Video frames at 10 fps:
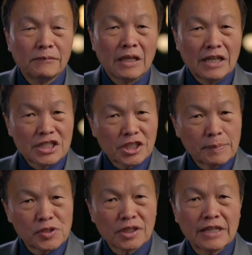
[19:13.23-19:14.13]
This
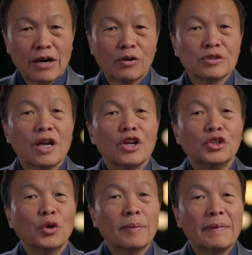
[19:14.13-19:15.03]
scripture tells
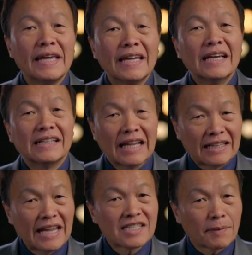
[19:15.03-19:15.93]
you and me that
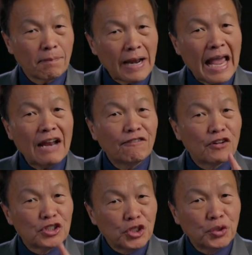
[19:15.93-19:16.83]
there is a plan for
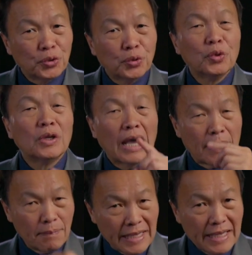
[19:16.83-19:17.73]
you
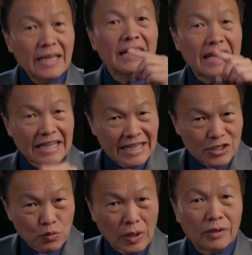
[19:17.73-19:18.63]
and me in
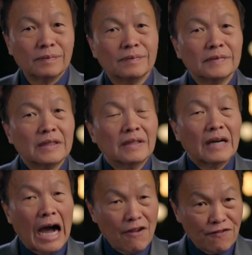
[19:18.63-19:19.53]
this world.
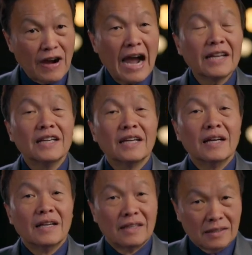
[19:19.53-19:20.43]
I find
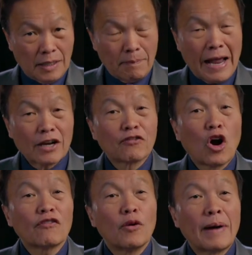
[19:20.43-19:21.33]
the plan of
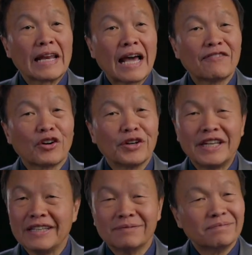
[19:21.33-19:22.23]
God for my life
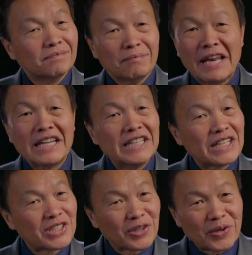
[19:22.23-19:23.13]
already many
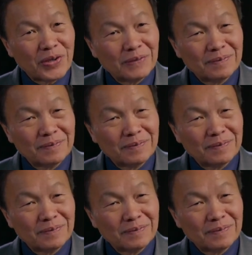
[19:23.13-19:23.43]
years ago,